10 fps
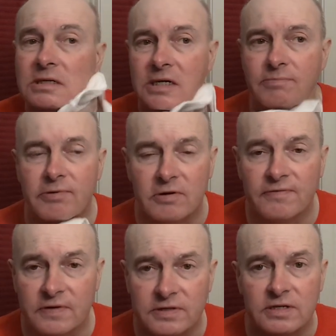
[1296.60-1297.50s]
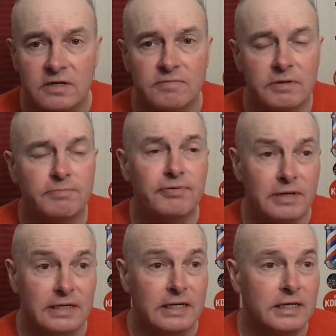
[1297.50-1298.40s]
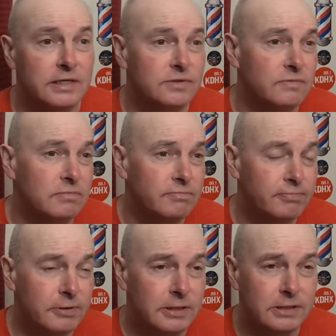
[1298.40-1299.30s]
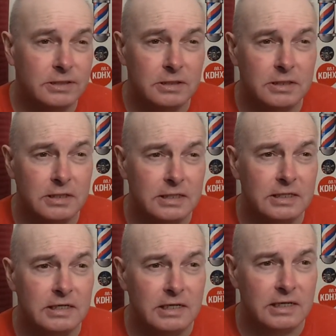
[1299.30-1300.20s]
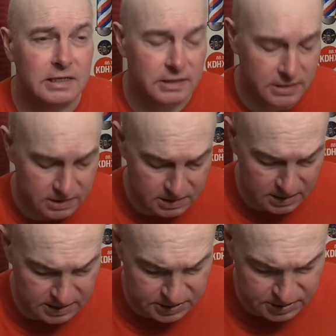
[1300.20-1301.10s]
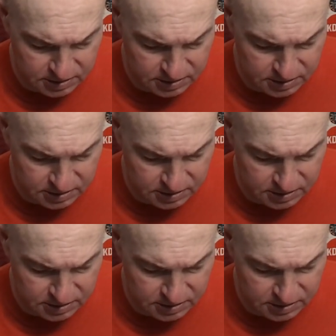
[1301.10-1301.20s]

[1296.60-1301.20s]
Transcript: Not a perfect shave, but a pretty nice one. Pretty doggone nice. Nice